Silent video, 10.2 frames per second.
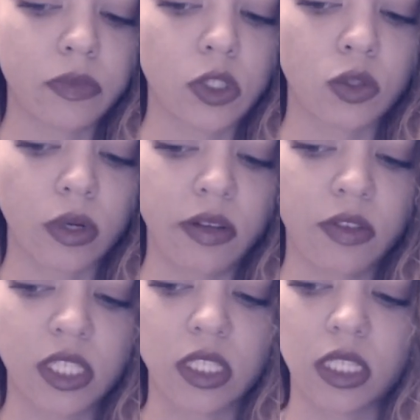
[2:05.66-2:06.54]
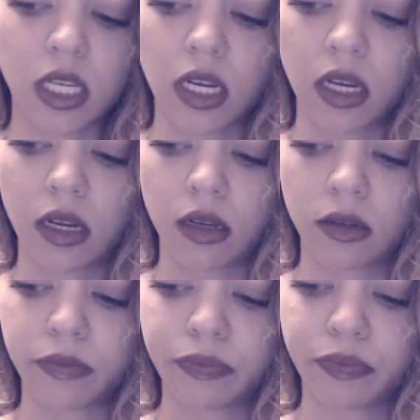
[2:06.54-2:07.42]
sort of
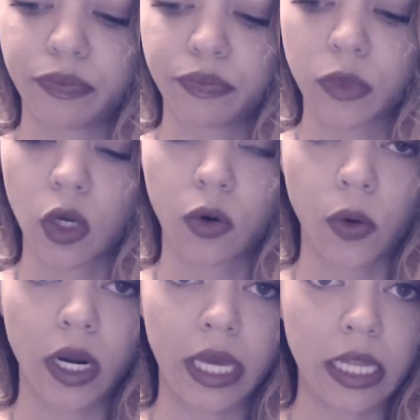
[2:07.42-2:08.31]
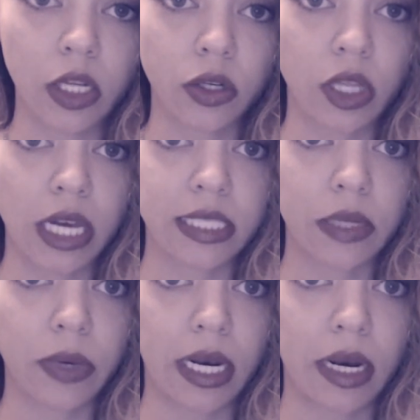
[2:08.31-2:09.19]
the quirky little things
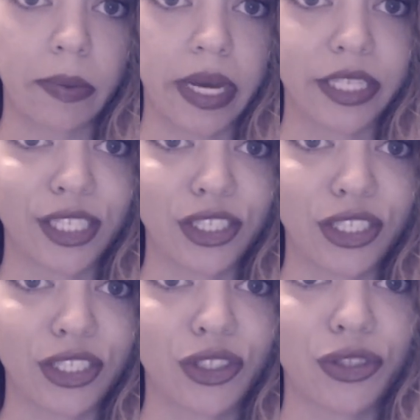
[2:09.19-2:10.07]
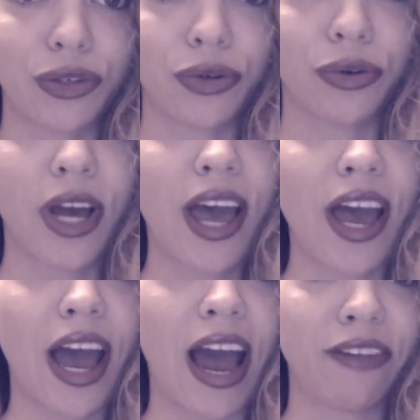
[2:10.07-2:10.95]
that we need to pay attention to
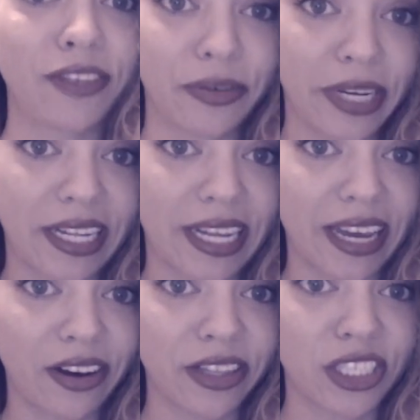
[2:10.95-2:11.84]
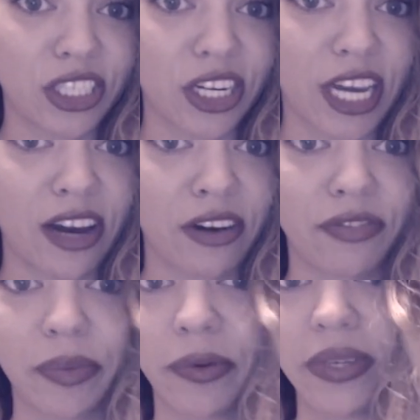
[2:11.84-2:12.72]
after we get all the junk
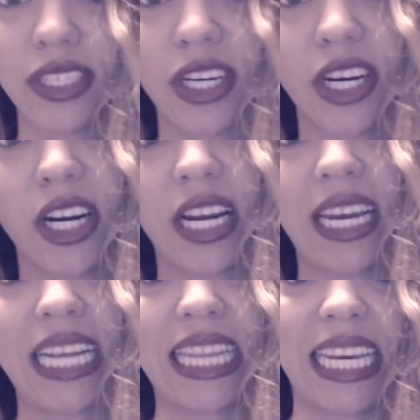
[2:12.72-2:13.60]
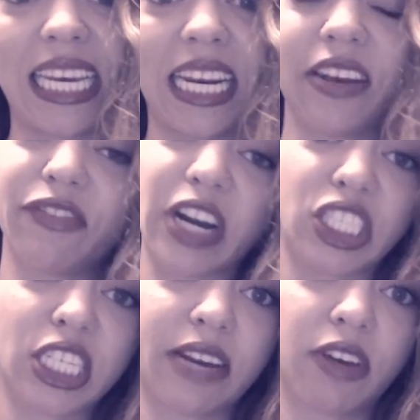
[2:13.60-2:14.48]
out from the winter and clean and
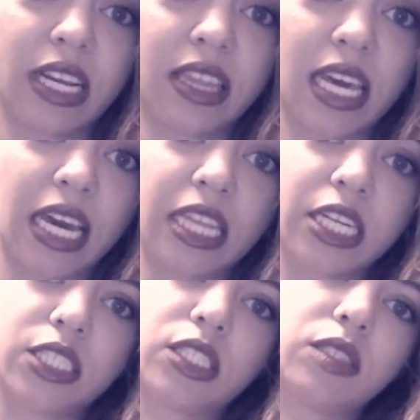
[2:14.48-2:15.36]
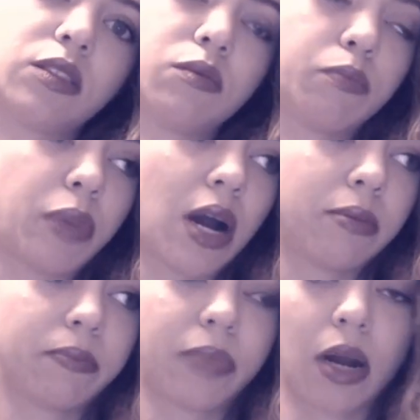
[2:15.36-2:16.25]
freshen everything. There's
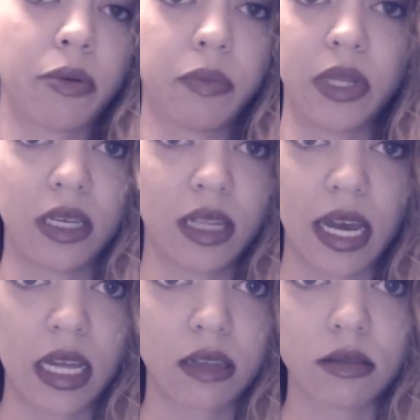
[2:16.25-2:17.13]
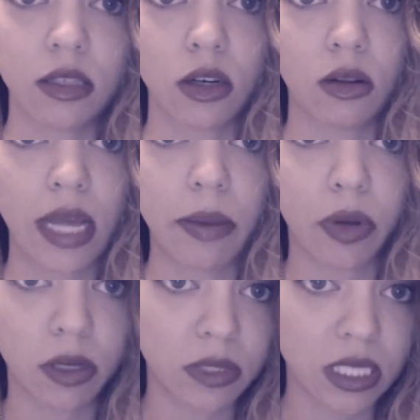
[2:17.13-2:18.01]
probably like, light
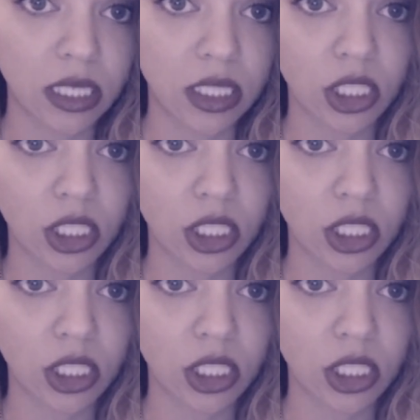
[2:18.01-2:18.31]
bulbs that need